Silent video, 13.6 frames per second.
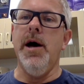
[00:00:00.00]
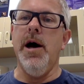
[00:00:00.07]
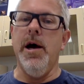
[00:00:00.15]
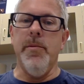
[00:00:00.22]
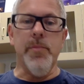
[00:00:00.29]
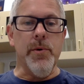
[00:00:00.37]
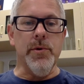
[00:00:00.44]

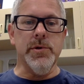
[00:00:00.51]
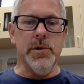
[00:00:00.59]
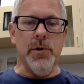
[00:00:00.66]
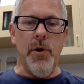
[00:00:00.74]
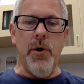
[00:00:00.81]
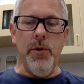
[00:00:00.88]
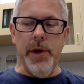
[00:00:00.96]
in person
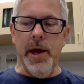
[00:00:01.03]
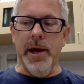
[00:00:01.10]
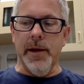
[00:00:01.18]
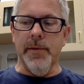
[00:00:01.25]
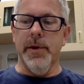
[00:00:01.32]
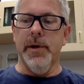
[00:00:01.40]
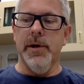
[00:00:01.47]
all day.
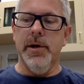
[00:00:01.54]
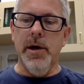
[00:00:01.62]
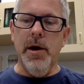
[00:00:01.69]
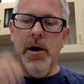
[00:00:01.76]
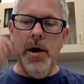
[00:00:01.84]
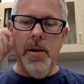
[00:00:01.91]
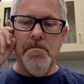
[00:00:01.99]

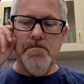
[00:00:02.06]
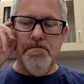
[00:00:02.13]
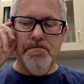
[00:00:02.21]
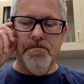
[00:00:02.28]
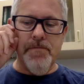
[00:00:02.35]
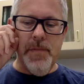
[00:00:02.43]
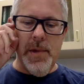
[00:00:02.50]
And
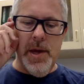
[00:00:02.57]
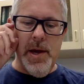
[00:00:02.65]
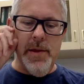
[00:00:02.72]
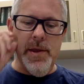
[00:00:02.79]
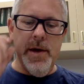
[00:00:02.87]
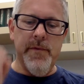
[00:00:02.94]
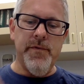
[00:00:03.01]

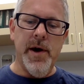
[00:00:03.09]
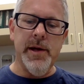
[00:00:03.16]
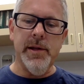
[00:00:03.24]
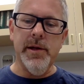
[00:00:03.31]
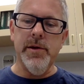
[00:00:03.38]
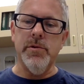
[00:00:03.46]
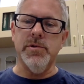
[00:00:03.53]
And then
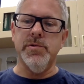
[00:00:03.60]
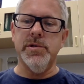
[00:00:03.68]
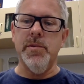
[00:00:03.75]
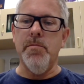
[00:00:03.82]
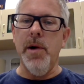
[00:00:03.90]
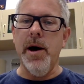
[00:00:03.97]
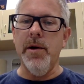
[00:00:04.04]
finally, there's
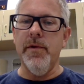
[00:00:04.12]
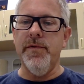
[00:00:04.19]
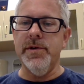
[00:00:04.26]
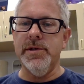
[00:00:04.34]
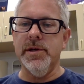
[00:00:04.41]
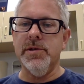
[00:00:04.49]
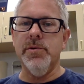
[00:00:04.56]
some modern
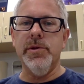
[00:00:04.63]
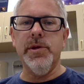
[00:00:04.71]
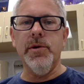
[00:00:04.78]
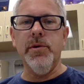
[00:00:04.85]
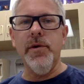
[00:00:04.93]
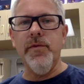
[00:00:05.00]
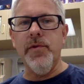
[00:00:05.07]
physics with theory of